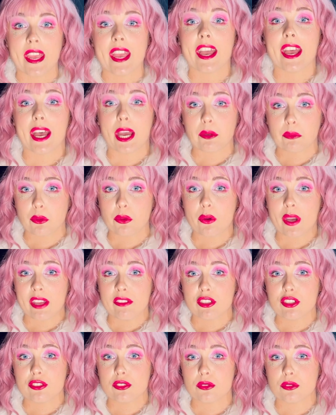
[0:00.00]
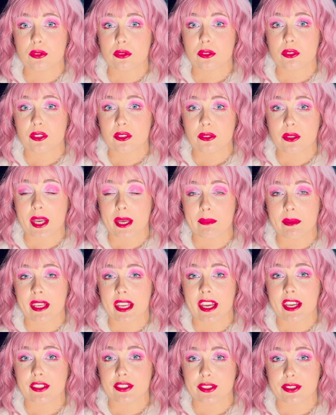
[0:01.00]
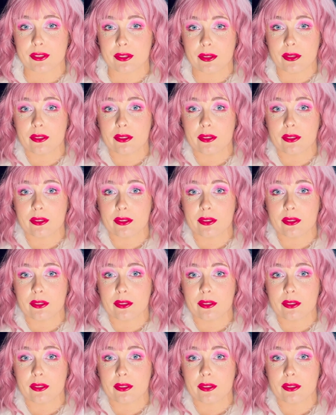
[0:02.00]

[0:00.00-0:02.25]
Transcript: I will have a tutorial coming out soon